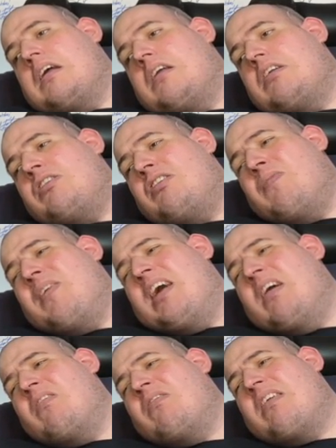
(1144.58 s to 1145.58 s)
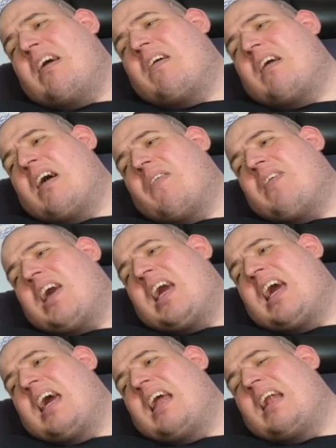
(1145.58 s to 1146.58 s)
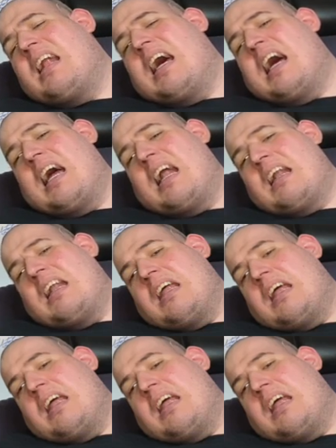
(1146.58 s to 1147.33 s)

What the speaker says: Jimmy Uso coming in and